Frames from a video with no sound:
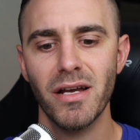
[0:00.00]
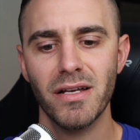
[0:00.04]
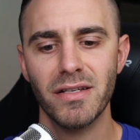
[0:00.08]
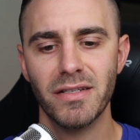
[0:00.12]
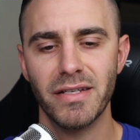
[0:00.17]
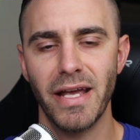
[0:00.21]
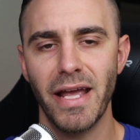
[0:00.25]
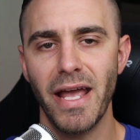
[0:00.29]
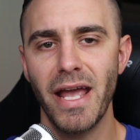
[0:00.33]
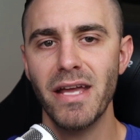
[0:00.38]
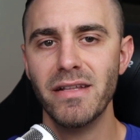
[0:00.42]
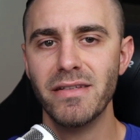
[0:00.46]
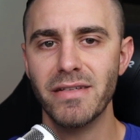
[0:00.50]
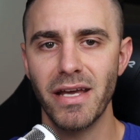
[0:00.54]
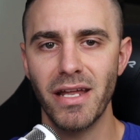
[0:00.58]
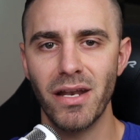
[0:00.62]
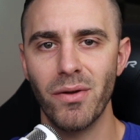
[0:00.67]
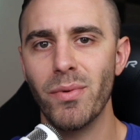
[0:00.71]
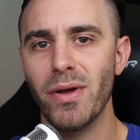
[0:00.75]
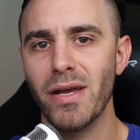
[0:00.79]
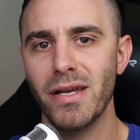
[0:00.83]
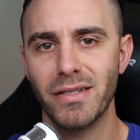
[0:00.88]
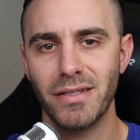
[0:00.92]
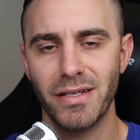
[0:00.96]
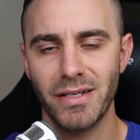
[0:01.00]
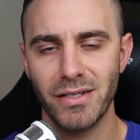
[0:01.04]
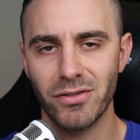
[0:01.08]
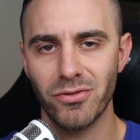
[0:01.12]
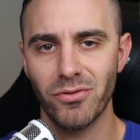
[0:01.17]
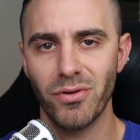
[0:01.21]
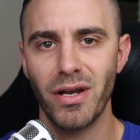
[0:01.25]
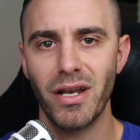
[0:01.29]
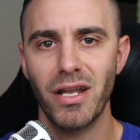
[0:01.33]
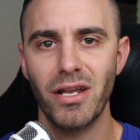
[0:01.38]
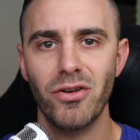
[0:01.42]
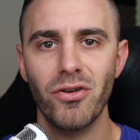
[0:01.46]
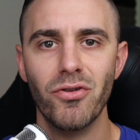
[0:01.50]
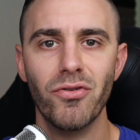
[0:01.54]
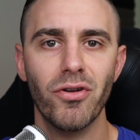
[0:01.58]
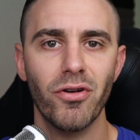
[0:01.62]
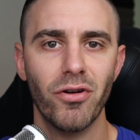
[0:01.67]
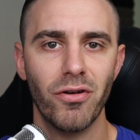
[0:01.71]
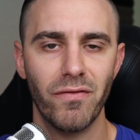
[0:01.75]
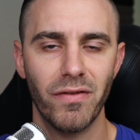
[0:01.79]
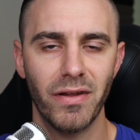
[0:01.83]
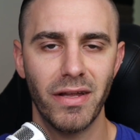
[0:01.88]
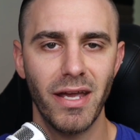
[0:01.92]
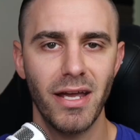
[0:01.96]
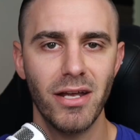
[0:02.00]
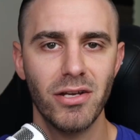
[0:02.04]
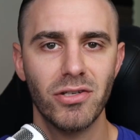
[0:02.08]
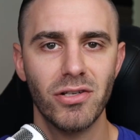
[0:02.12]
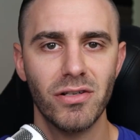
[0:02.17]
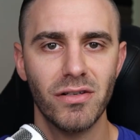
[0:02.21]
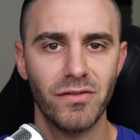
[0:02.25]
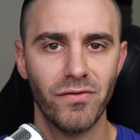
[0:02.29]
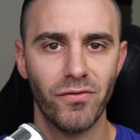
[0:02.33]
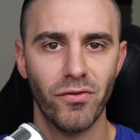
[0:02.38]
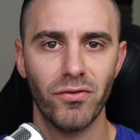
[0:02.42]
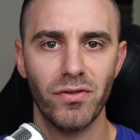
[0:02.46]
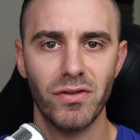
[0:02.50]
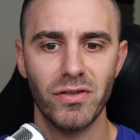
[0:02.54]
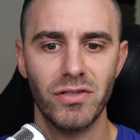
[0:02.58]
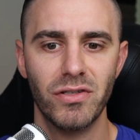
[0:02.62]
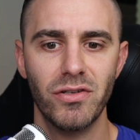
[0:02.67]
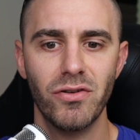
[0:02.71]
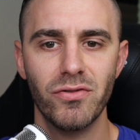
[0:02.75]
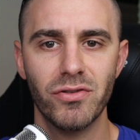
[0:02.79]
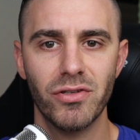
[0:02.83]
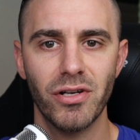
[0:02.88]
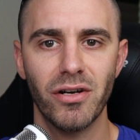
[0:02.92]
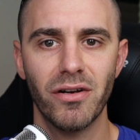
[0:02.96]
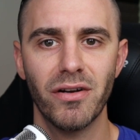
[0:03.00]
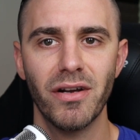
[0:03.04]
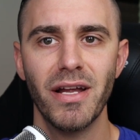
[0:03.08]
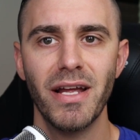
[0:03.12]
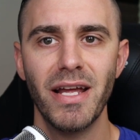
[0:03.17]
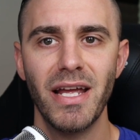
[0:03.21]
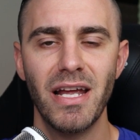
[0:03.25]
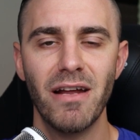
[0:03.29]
say, hey, database, is there any new notifications for this user?